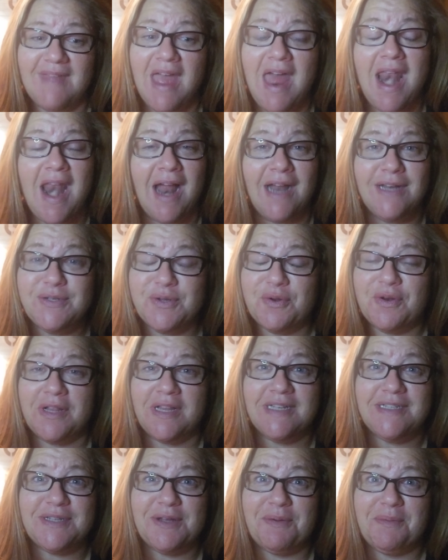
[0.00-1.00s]
I
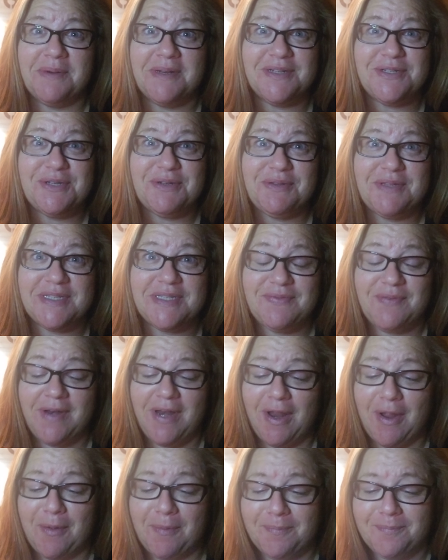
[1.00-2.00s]
totally don't want to shoot this
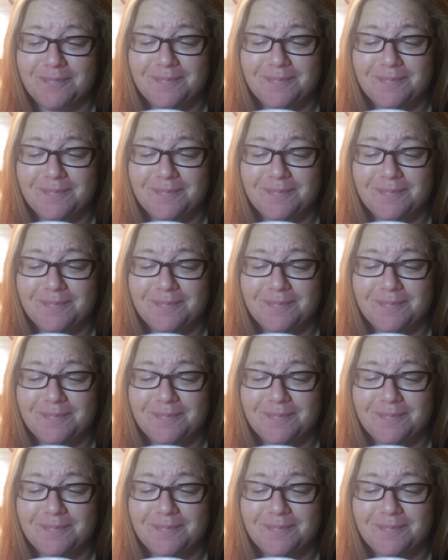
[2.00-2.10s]
video.